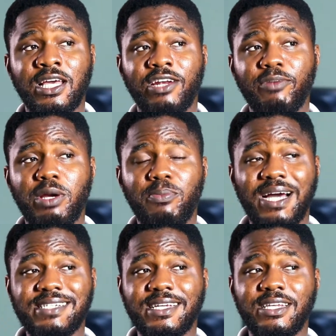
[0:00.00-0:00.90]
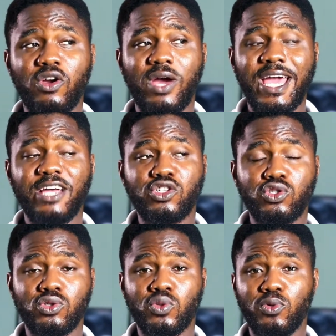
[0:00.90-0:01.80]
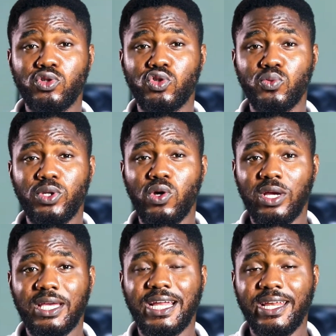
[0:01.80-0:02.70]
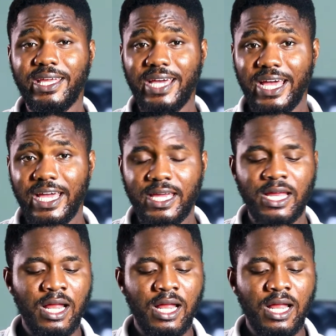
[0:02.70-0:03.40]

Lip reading: Remember, I said your egg supposed to be organic egg.